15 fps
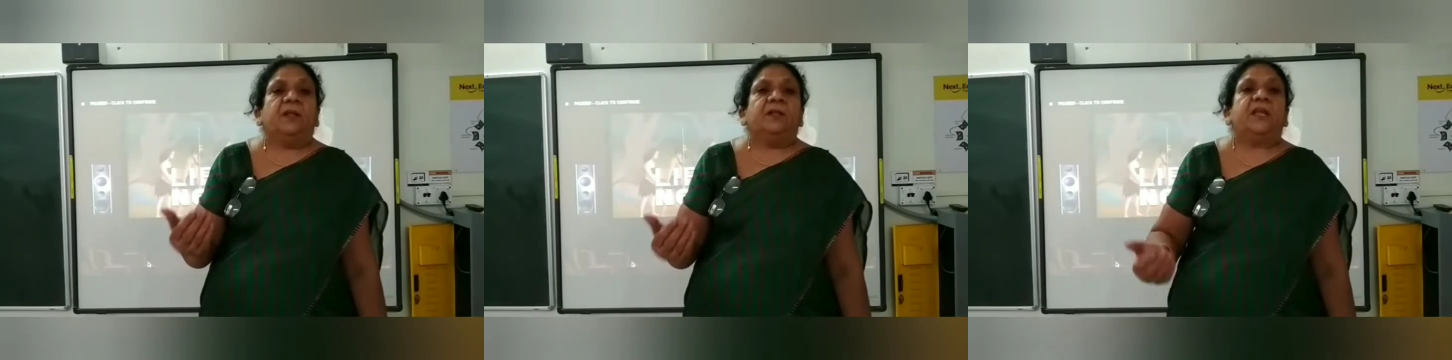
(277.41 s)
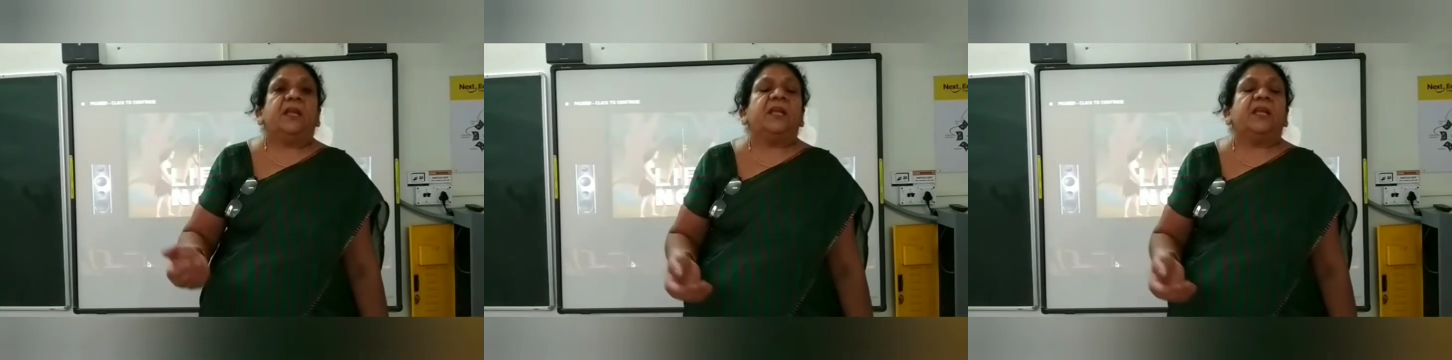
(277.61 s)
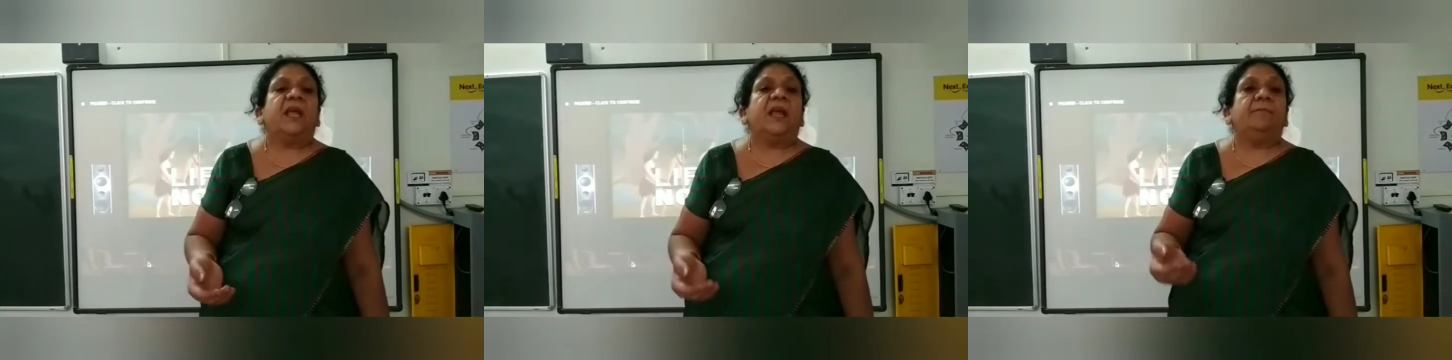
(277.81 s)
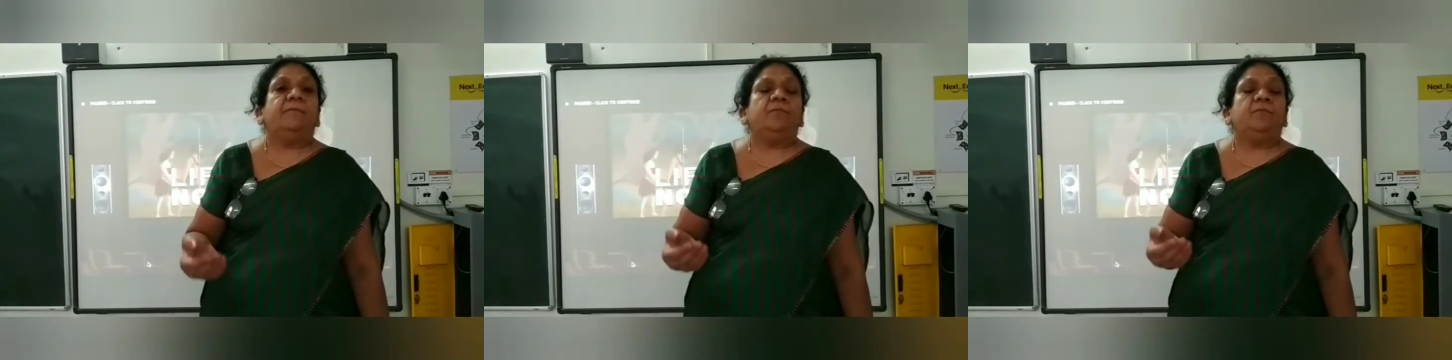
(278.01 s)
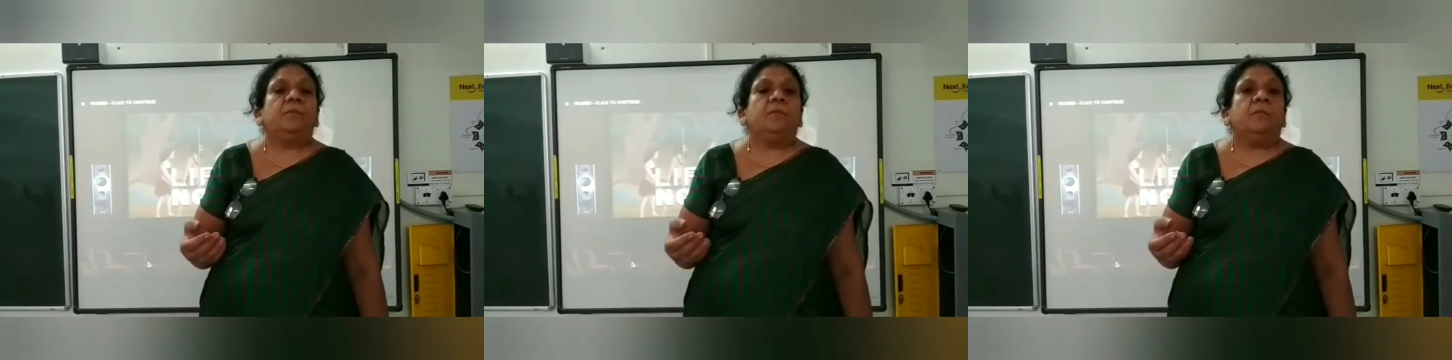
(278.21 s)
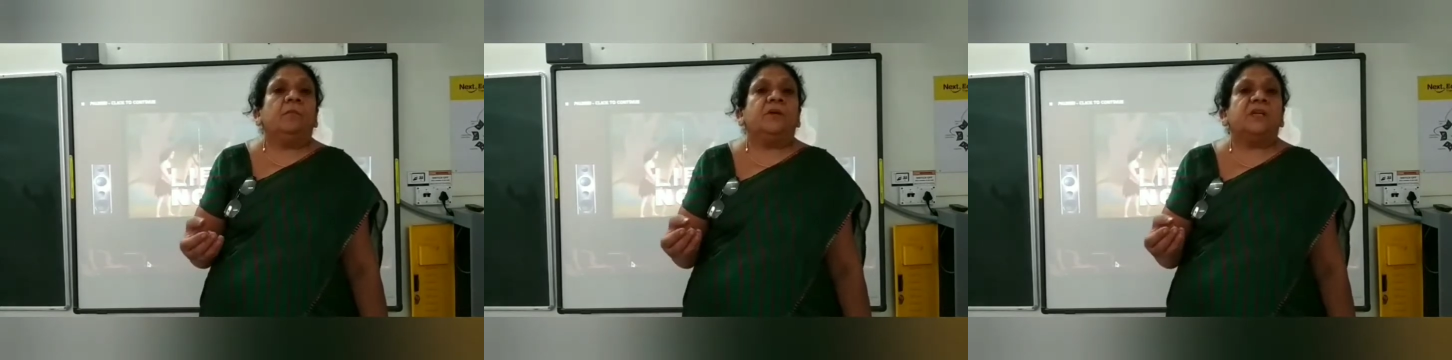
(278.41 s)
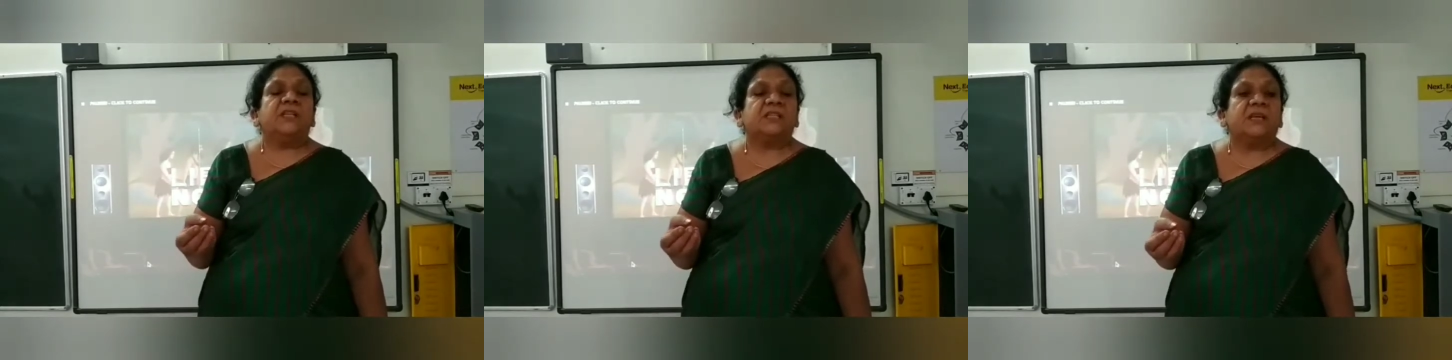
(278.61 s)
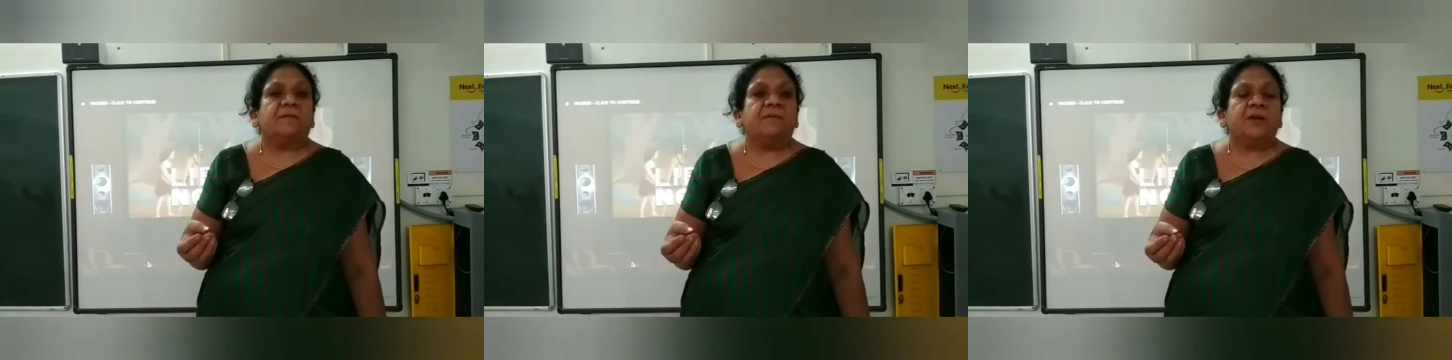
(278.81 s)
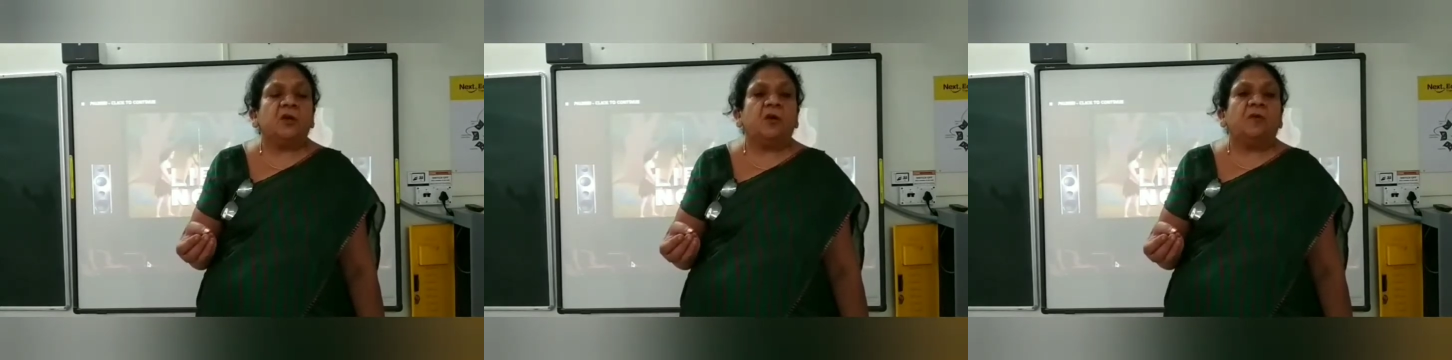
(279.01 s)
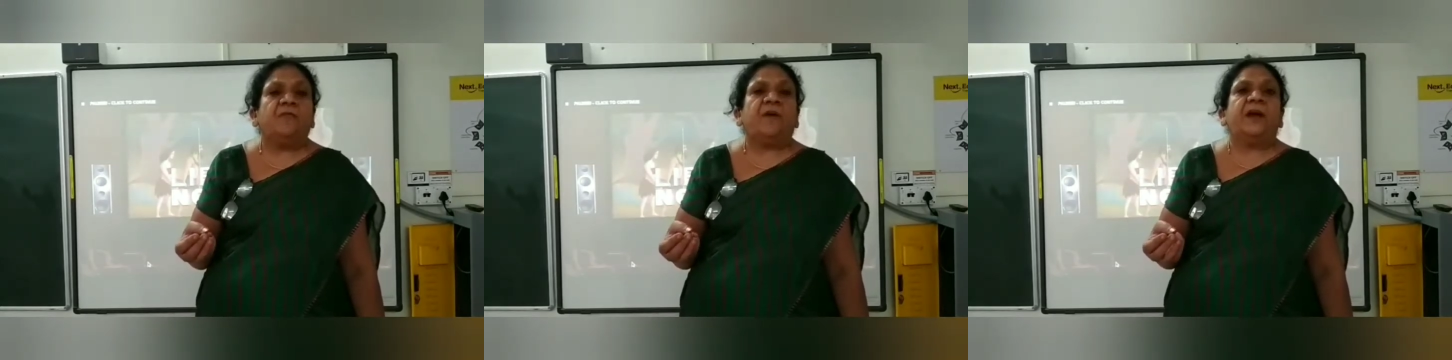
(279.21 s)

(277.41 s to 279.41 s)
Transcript: They came, discovery of